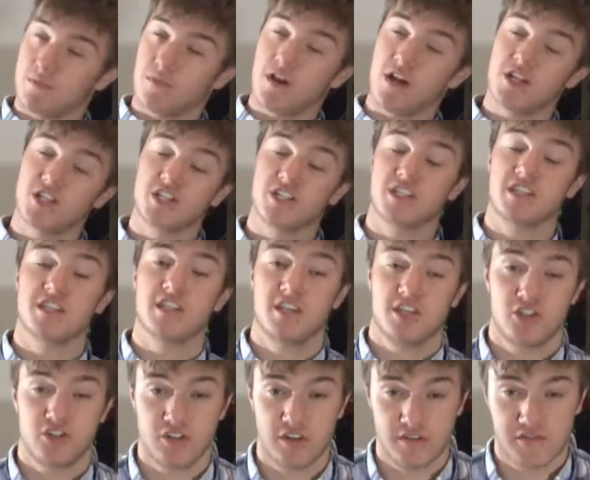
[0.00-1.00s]
project in the
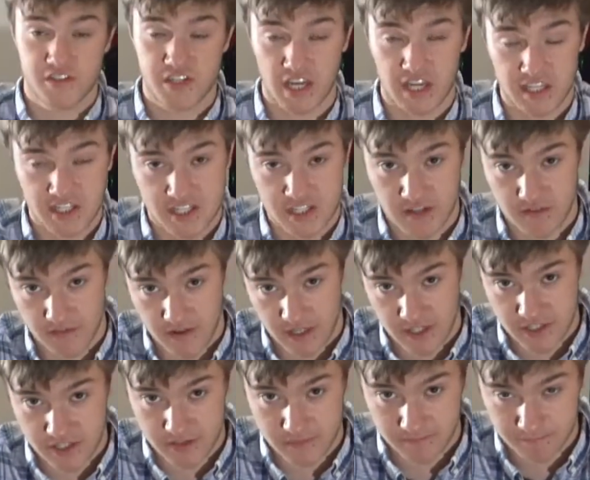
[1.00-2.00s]
history of Second
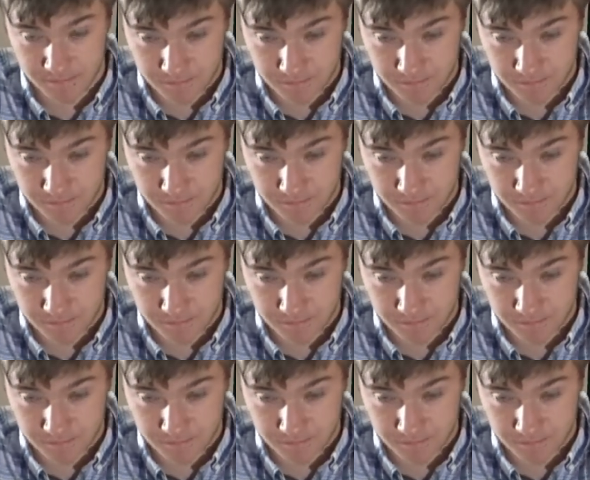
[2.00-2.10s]
Civics.